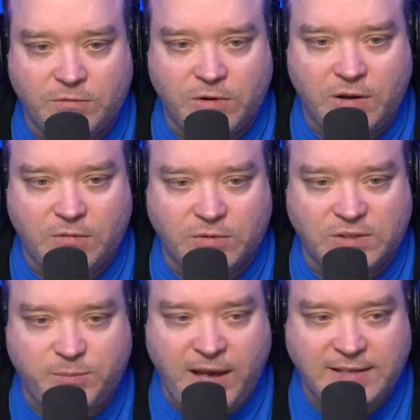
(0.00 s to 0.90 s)
uh,
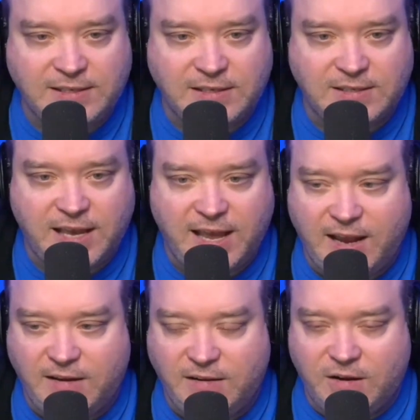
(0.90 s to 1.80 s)
responses
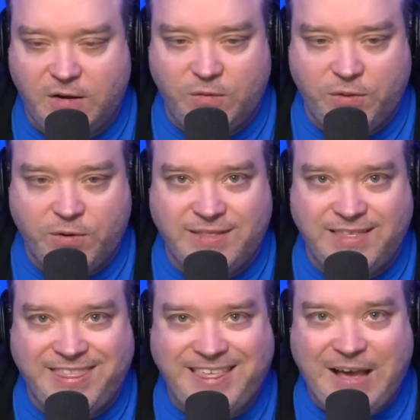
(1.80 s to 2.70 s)
and, you know, they're in the
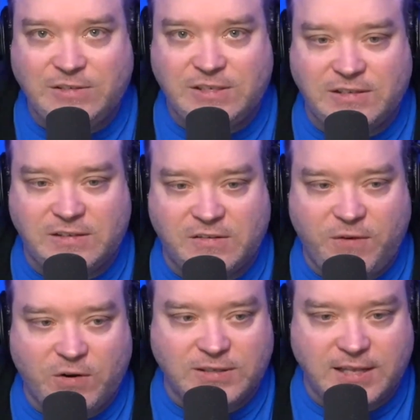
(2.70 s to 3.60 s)
thousands as
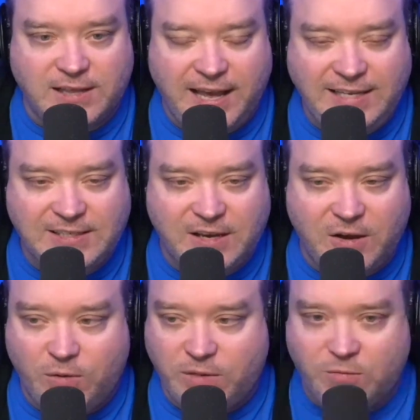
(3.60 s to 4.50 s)
far as the likes
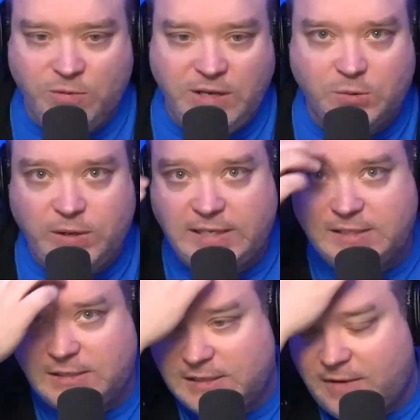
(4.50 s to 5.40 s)
go and the
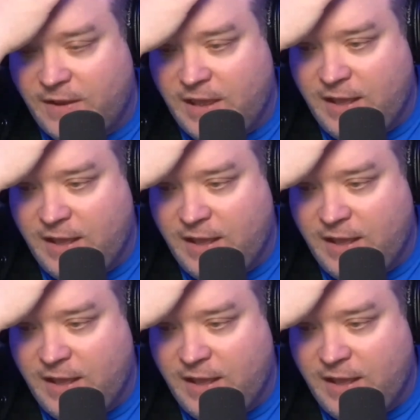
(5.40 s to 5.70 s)
retweets and stuff.